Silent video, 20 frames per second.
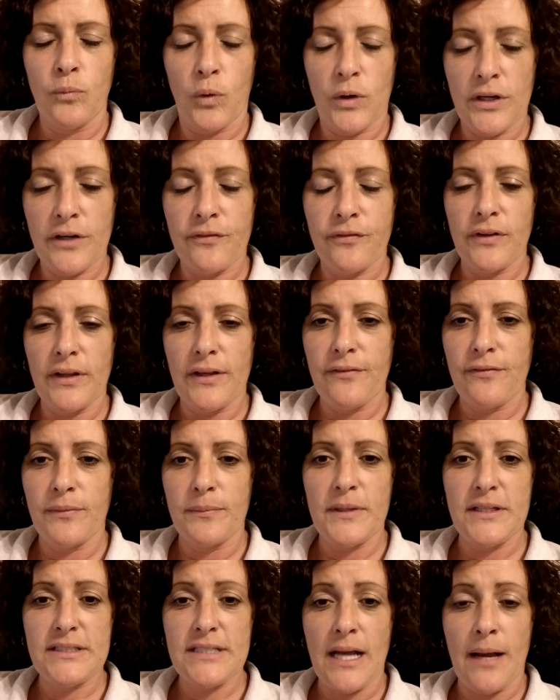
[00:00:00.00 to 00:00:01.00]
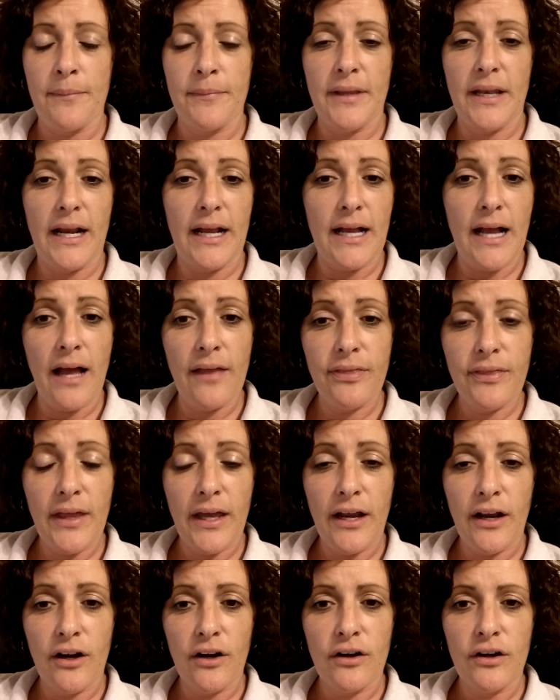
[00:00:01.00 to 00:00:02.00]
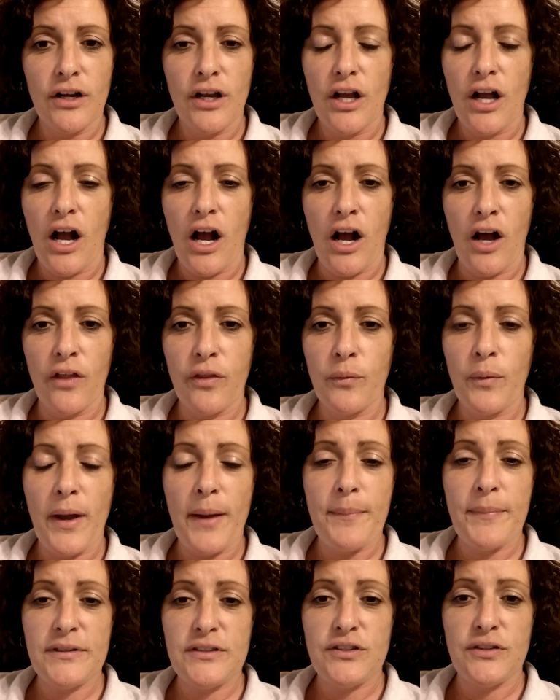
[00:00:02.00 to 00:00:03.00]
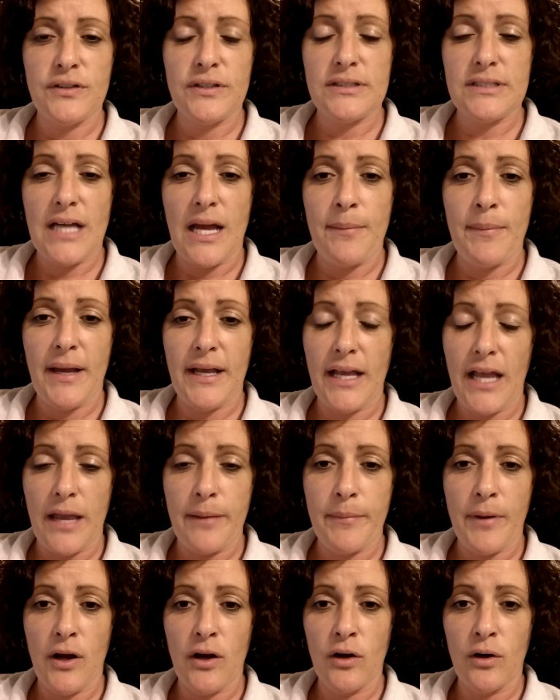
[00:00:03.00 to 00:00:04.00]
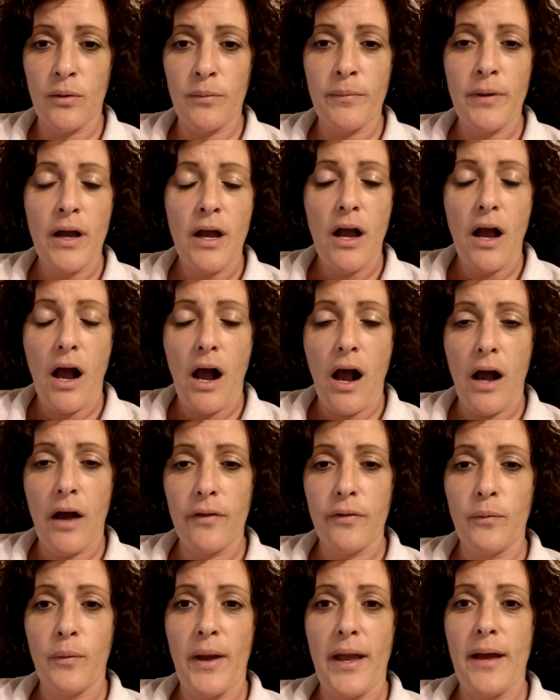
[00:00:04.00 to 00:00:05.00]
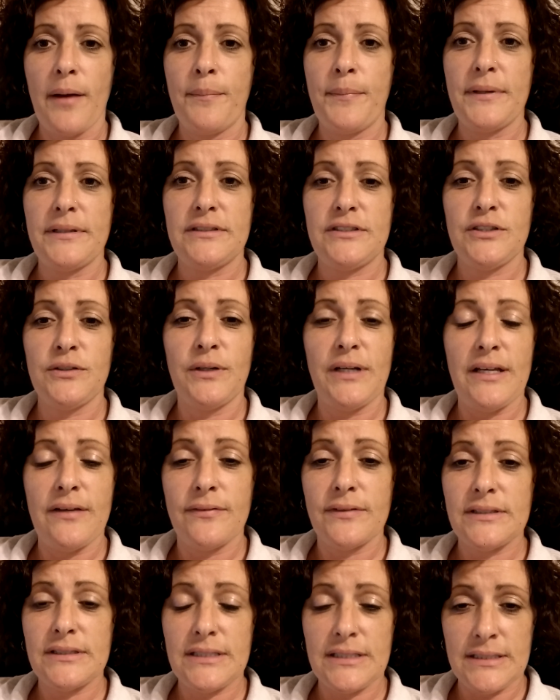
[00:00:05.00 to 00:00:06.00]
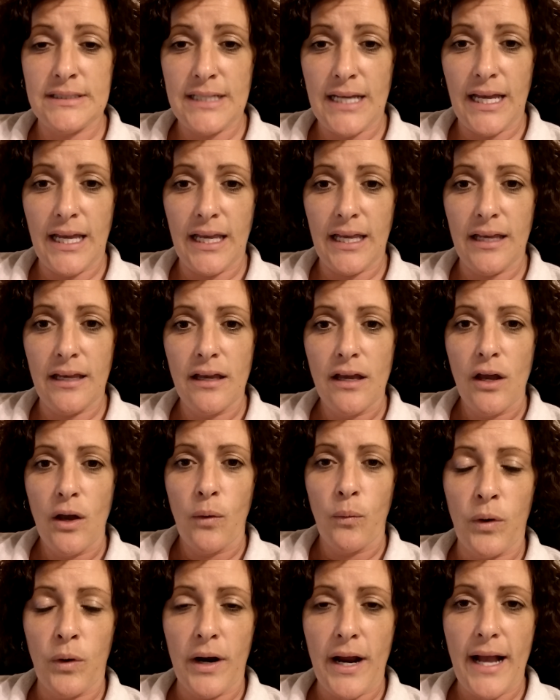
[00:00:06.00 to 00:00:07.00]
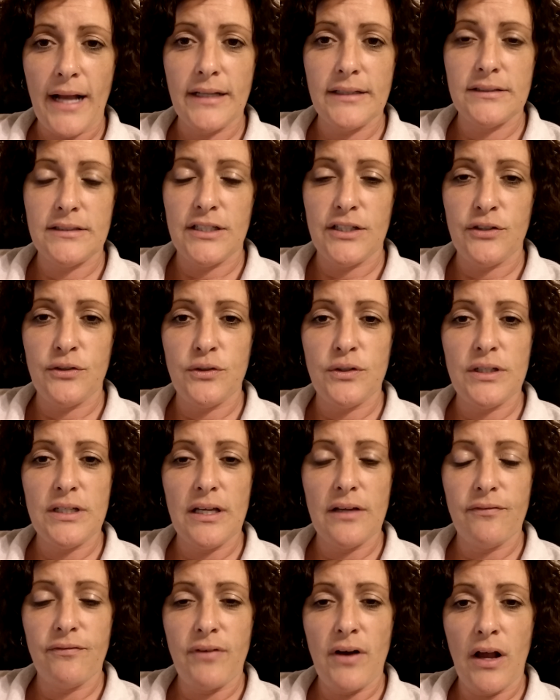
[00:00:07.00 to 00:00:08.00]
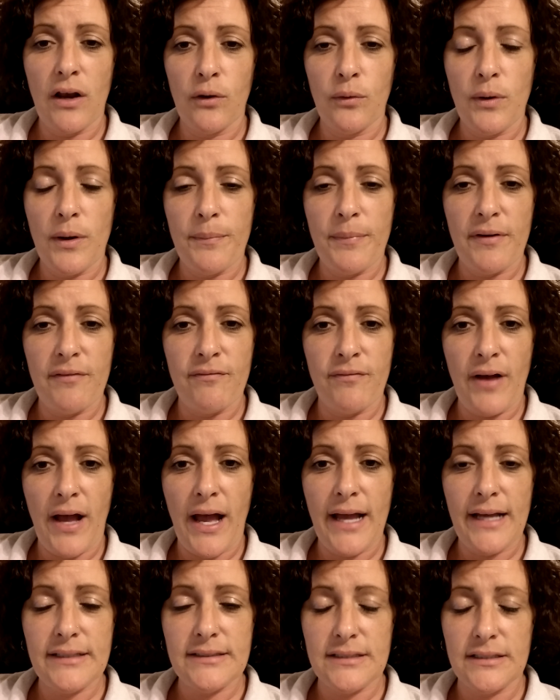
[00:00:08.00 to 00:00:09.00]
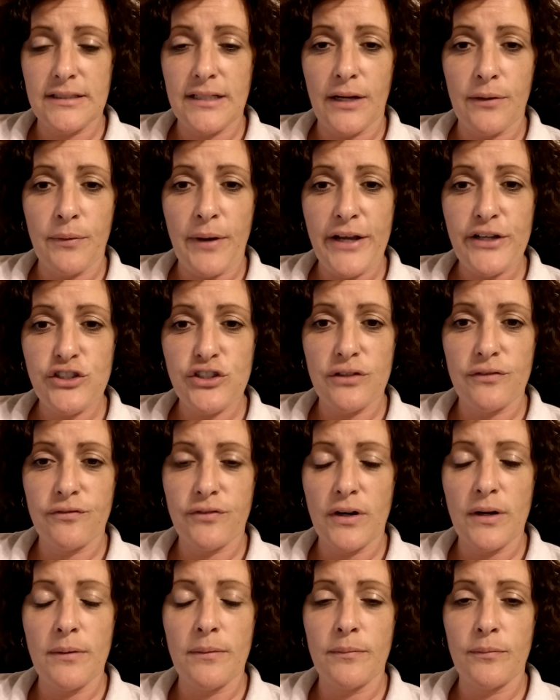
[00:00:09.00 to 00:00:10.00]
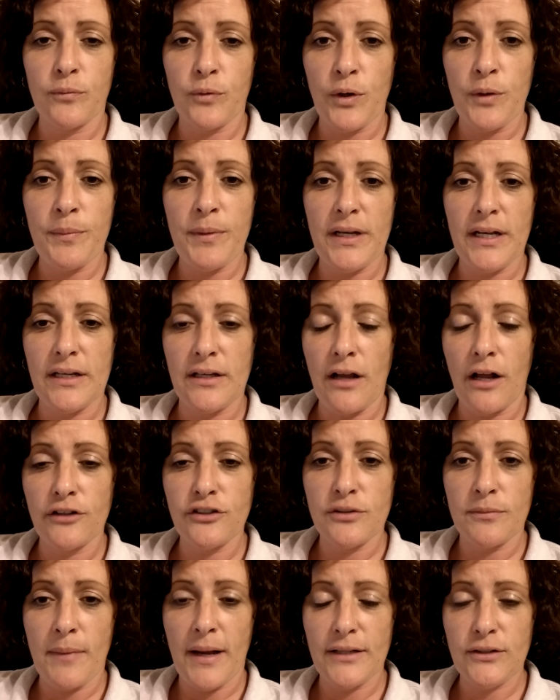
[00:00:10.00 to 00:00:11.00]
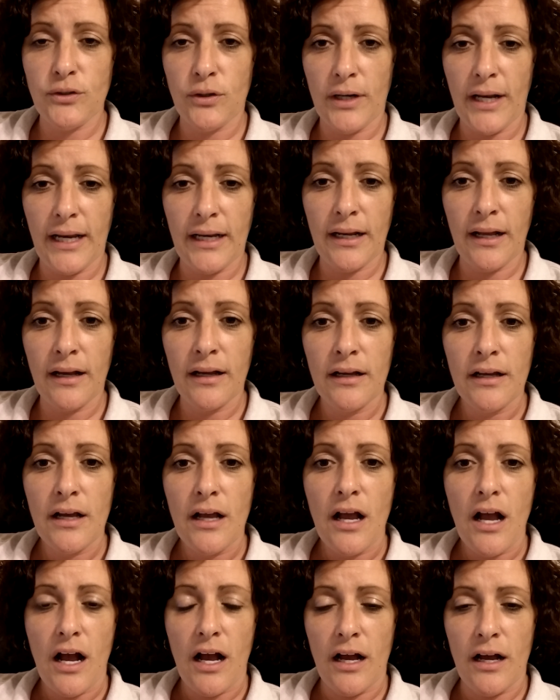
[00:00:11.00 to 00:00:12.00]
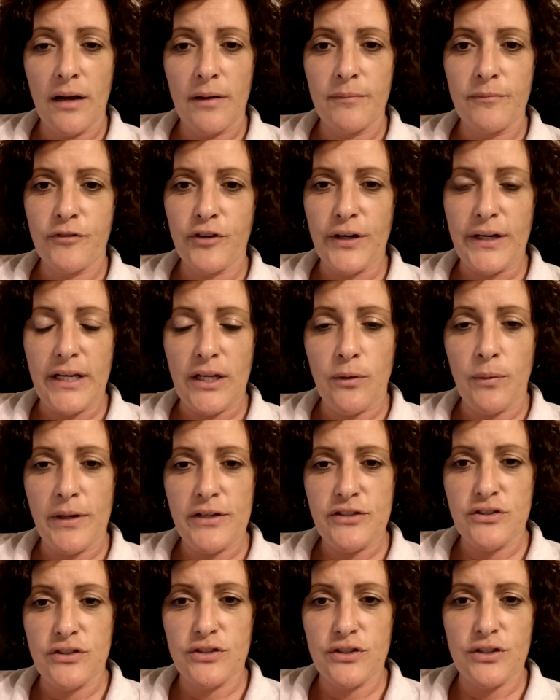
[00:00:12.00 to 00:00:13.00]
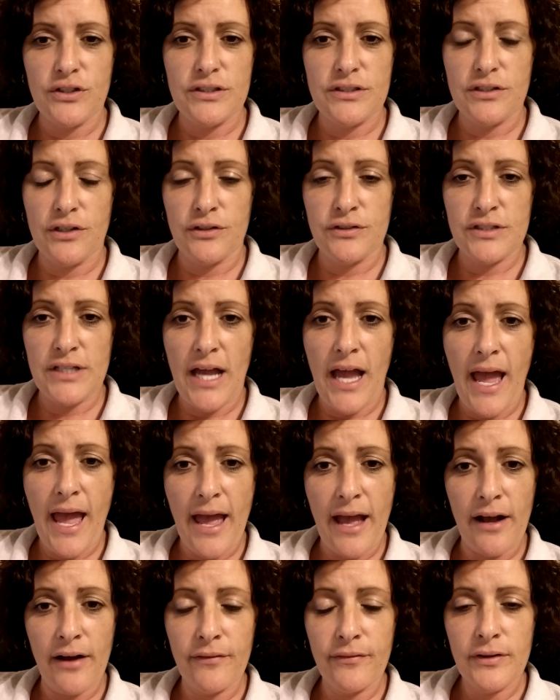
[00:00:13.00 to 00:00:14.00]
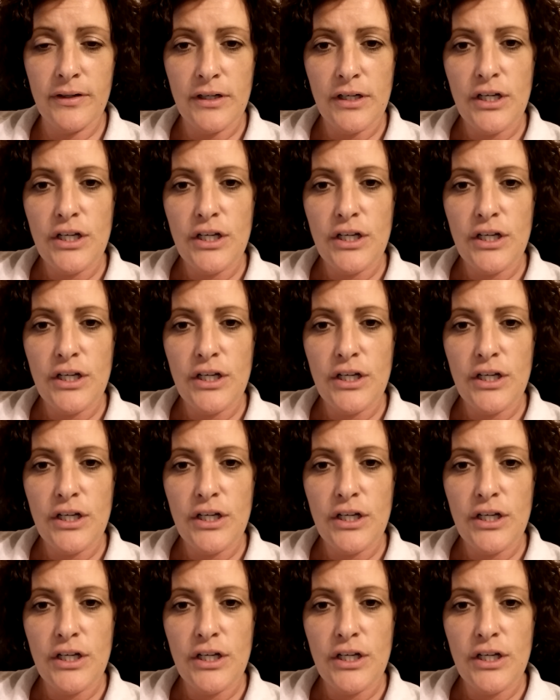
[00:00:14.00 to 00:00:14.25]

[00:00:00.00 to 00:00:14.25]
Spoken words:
wonderfully from the time that I got there, all the way up until the time I came home, all the way up until even today, where I continue to get follow-up advice and direction from Ruben and Dr. Maytorena for any questions or concerns I have.